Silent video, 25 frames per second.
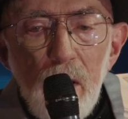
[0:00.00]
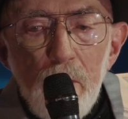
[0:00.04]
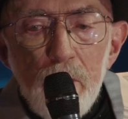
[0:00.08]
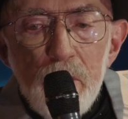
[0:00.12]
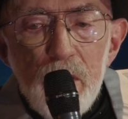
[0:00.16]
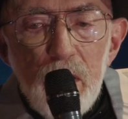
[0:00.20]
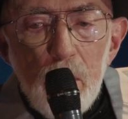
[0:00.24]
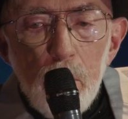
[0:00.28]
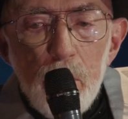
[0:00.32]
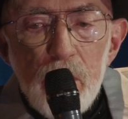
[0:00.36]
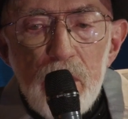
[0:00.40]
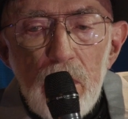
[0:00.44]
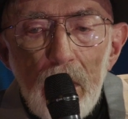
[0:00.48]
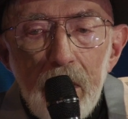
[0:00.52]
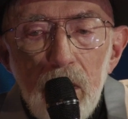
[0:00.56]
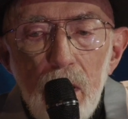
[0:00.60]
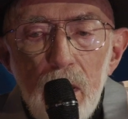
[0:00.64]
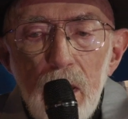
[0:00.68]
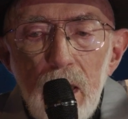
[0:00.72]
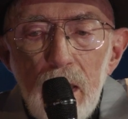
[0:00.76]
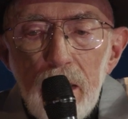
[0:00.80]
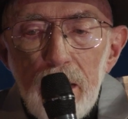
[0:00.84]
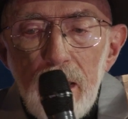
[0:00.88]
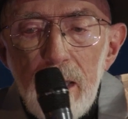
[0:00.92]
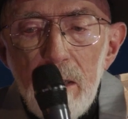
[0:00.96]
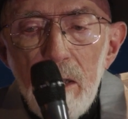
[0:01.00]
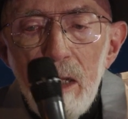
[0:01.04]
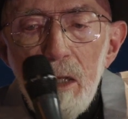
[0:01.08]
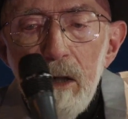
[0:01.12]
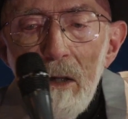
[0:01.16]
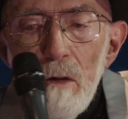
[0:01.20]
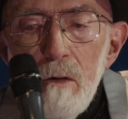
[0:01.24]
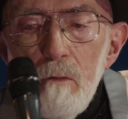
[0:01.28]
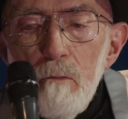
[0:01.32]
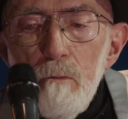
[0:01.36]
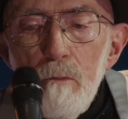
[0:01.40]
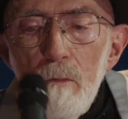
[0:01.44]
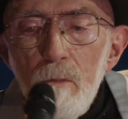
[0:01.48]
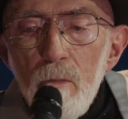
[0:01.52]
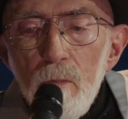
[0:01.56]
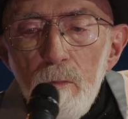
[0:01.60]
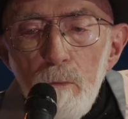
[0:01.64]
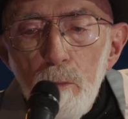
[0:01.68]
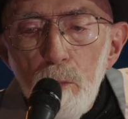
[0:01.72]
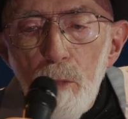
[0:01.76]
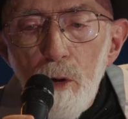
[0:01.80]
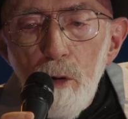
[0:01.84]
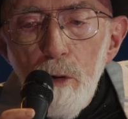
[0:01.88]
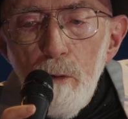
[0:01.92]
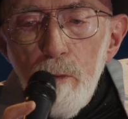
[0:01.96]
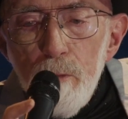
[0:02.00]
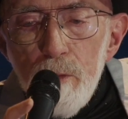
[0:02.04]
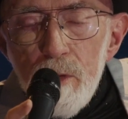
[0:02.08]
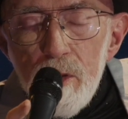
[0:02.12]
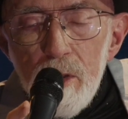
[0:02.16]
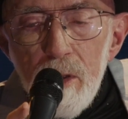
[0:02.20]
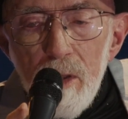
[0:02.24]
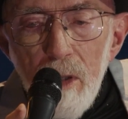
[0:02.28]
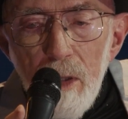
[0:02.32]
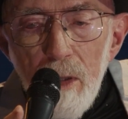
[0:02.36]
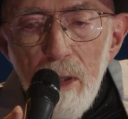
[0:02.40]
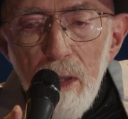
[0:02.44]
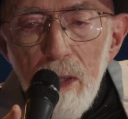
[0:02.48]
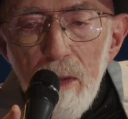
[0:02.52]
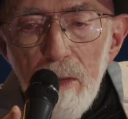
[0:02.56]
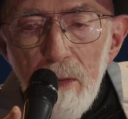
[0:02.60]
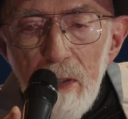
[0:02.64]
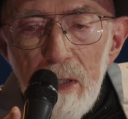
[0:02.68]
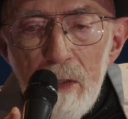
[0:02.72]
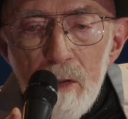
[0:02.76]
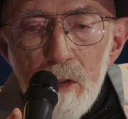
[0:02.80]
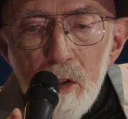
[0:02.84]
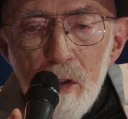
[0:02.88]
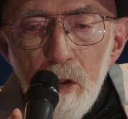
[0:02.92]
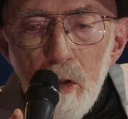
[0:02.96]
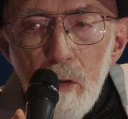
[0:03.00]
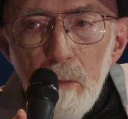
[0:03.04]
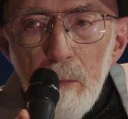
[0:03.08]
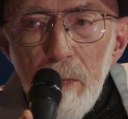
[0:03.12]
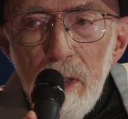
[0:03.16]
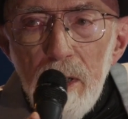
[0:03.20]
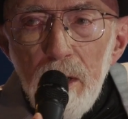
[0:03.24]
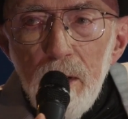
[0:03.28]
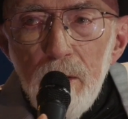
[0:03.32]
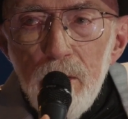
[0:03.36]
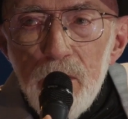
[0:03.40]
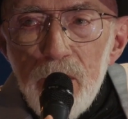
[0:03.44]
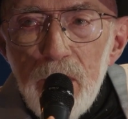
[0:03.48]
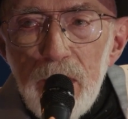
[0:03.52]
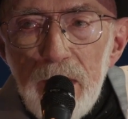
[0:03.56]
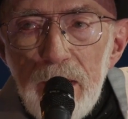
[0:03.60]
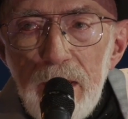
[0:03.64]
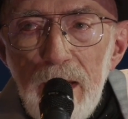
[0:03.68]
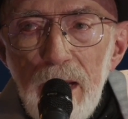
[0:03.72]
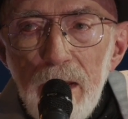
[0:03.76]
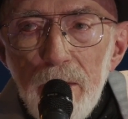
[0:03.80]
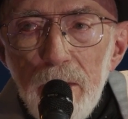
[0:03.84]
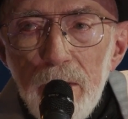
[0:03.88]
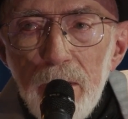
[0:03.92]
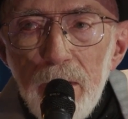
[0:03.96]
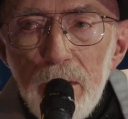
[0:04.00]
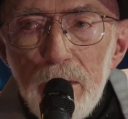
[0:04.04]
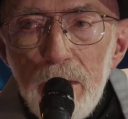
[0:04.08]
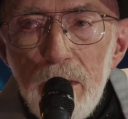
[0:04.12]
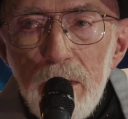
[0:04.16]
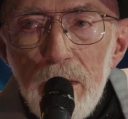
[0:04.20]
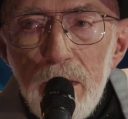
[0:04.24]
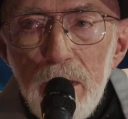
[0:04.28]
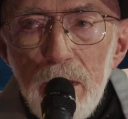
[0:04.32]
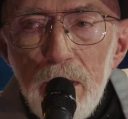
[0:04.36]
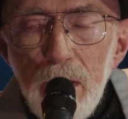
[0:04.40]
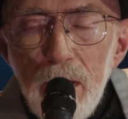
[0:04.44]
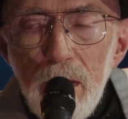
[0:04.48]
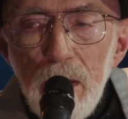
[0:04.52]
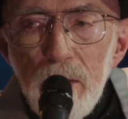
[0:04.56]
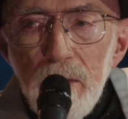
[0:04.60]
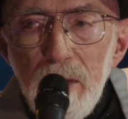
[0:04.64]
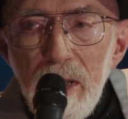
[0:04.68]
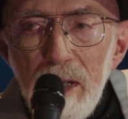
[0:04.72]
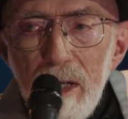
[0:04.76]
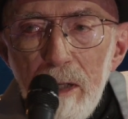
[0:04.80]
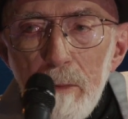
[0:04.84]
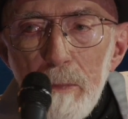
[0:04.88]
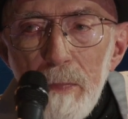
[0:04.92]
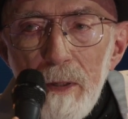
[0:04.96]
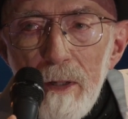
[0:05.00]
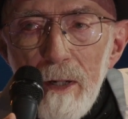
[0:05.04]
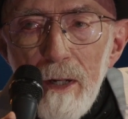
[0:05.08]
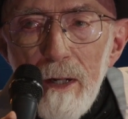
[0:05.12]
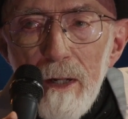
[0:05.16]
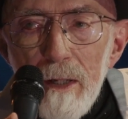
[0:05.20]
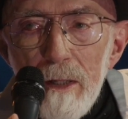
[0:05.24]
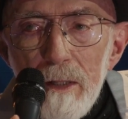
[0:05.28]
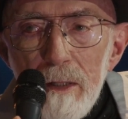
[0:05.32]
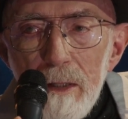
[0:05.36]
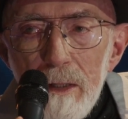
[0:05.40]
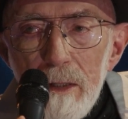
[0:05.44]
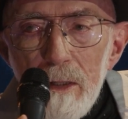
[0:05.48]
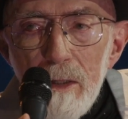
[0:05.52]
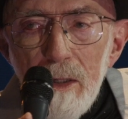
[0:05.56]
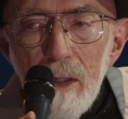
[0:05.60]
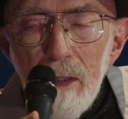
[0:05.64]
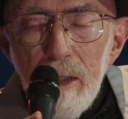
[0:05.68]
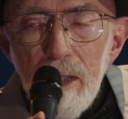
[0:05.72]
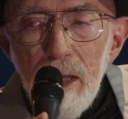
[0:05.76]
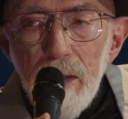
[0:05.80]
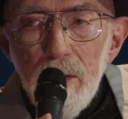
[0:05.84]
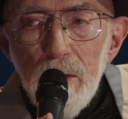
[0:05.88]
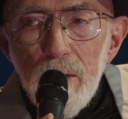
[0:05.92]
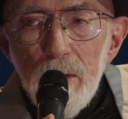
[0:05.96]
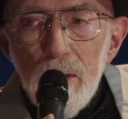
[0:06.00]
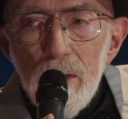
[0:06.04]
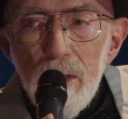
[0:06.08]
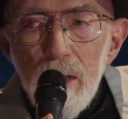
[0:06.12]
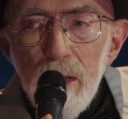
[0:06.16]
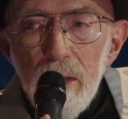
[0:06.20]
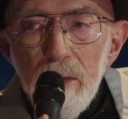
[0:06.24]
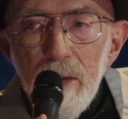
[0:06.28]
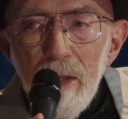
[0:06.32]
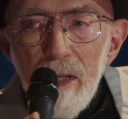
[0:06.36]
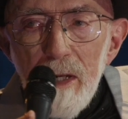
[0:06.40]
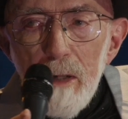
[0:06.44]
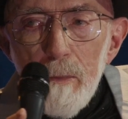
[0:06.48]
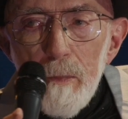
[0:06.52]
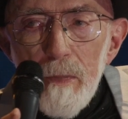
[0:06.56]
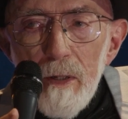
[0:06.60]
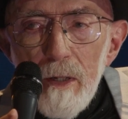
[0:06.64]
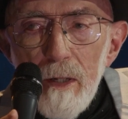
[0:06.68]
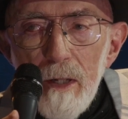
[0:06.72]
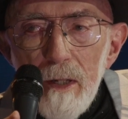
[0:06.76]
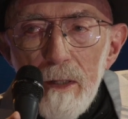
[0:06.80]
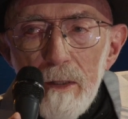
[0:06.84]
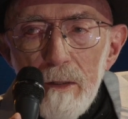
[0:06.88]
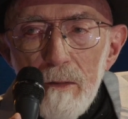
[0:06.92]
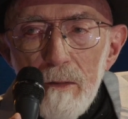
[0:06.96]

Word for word: wave comes along, it moves these two mirrors together and then apart, together and then apart.